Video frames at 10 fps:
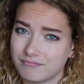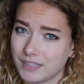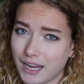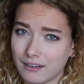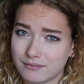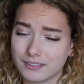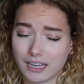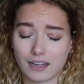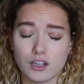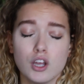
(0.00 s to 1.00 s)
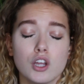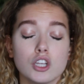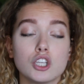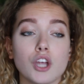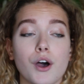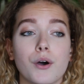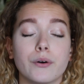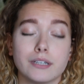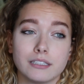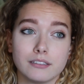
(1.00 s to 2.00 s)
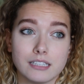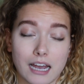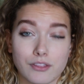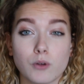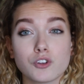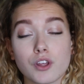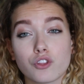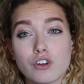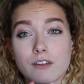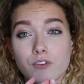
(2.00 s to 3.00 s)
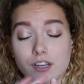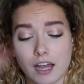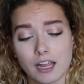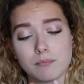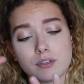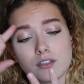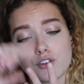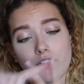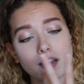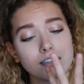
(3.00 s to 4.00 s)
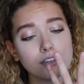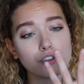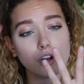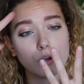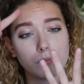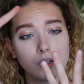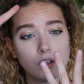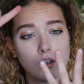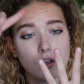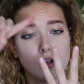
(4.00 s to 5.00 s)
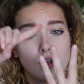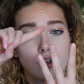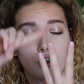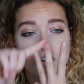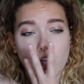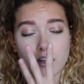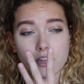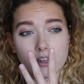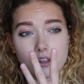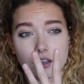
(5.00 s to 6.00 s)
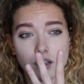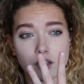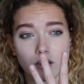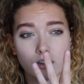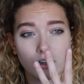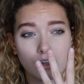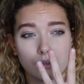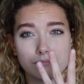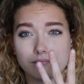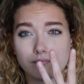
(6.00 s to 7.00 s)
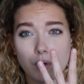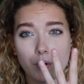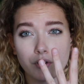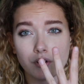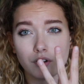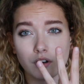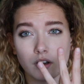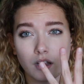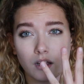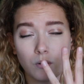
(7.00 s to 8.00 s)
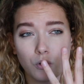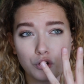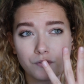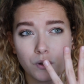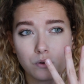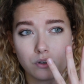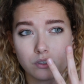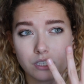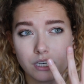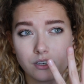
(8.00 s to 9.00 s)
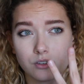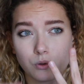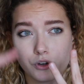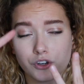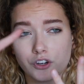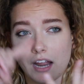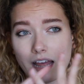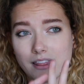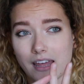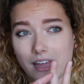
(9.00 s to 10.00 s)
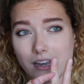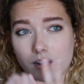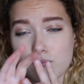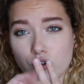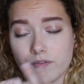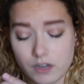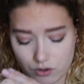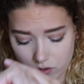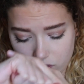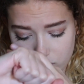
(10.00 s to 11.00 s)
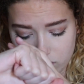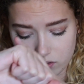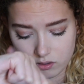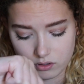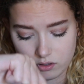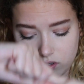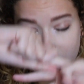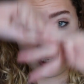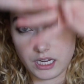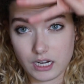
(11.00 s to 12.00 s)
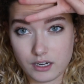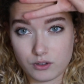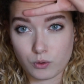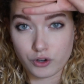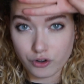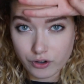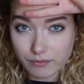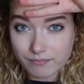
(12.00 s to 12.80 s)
Yeah. So yeah, those are the 3 different types: Tourette syndrome, chronic motor or vocal tic disorder, and then provisional tic disorder.